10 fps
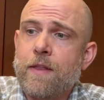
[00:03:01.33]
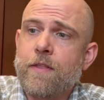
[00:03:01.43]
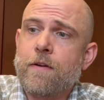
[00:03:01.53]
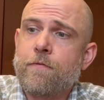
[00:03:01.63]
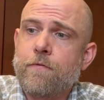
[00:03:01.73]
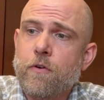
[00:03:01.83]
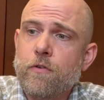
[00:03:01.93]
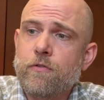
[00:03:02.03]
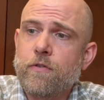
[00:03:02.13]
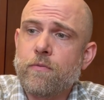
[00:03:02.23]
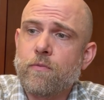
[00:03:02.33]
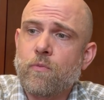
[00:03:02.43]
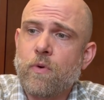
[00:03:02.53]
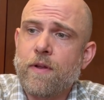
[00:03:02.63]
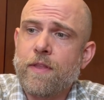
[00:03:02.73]
the first
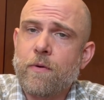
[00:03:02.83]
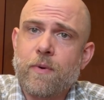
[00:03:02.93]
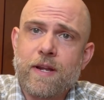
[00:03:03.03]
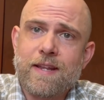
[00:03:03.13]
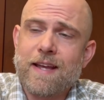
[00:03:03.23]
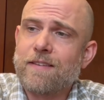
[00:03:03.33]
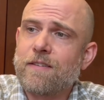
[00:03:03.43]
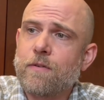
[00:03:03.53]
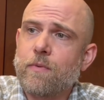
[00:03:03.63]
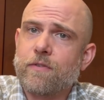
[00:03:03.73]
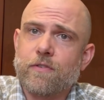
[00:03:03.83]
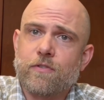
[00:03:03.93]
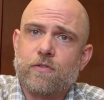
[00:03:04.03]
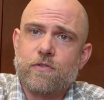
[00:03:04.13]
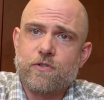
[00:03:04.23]
one that we tested was a
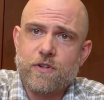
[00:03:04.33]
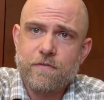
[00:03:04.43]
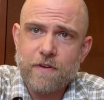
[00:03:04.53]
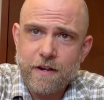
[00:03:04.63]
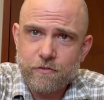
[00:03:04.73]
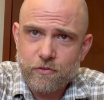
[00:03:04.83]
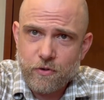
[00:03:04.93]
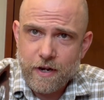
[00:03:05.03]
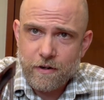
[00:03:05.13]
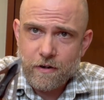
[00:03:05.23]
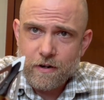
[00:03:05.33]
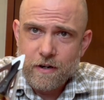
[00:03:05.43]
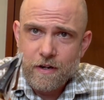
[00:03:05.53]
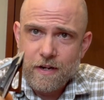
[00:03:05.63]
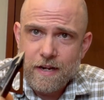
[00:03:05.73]
G5 Striker,
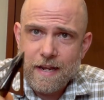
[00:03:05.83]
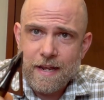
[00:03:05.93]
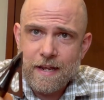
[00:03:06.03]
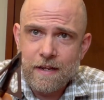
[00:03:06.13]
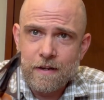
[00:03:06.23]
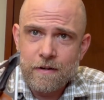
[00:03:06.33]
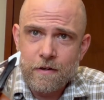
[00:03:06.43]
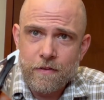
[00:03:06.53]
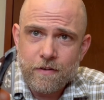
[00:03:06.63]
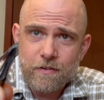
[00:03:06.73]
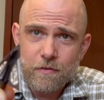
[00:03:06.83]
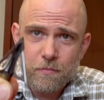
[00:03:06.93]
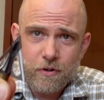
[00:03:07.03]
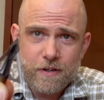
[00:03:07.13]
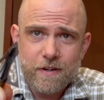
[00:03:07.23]
and this is a
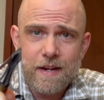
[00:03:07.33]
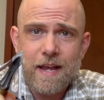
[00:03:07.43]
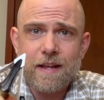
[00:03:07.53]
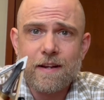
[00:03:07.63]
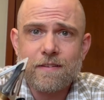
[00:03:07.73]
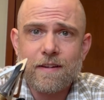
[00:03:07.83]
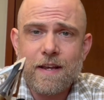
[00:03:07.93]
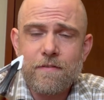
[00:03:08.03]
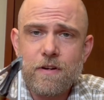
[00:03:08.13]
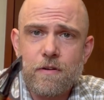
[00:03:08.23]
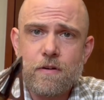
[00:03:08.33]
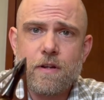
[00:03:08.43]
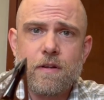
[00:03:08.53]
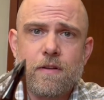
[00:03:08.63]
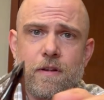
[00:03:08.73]
pretty good head. It's a heavy
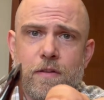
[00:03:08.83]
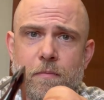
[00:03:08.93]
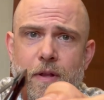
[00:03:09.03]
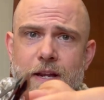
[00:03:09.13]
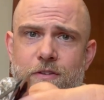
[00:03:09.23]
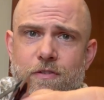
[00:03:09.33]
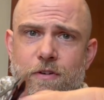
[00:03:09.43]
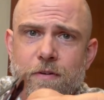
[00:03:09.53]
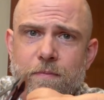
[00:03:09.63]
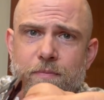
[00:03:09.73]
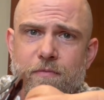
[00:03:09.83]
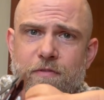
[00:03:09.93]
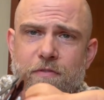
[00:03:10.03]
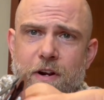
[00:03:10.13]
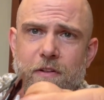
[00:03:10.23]
duty. The blades are
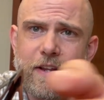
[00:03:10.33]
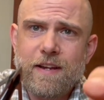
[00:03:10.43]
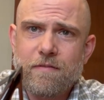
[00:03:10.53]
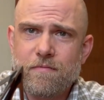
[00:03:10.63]
fairly